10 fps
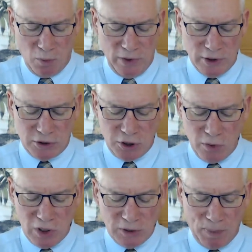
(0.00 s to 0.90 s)
when the
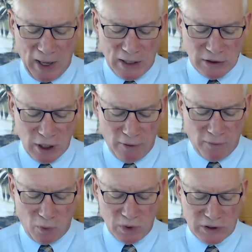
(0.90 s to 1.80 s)
Jewish Passover
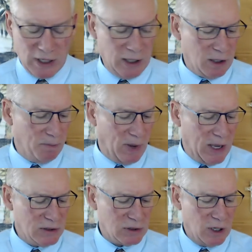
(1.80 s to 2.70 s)
was taking
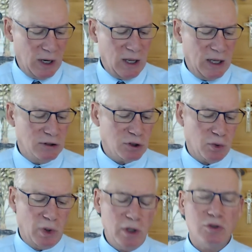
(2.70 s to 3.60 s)
place, in
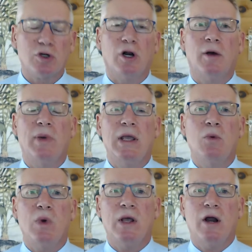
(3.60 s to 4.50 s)
Jerusalem, he
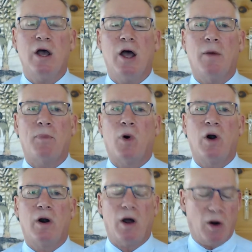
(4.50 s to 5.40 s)
went up,
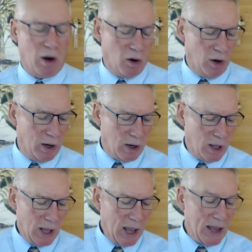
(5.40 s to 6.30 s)
or, or, or
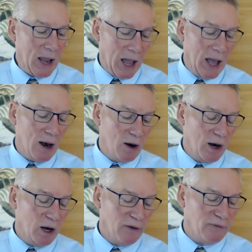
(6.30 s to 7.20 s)
a higher
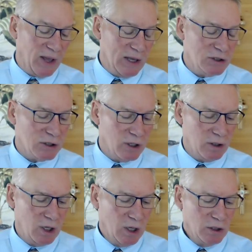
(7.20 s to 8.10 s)
elevation
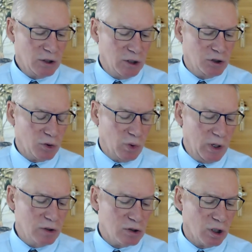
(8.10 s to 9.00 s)
to
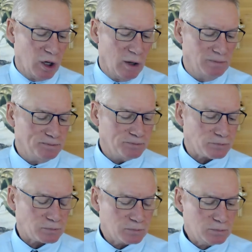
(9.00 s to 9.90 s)
Jerusalem.
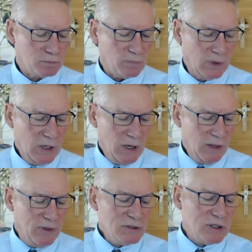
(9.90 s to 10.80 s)

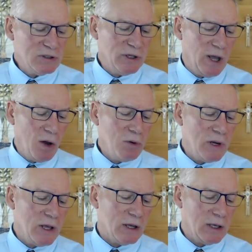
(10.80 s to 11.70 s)
This is the
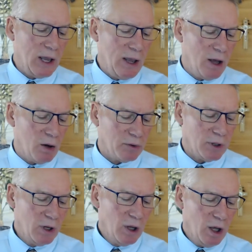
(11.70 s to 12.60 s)
only account
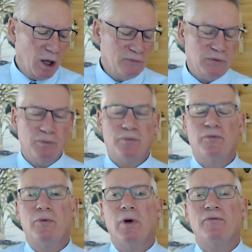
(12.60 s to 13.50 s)
of,
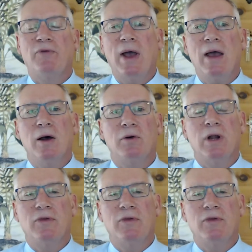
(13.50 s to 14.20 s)
found in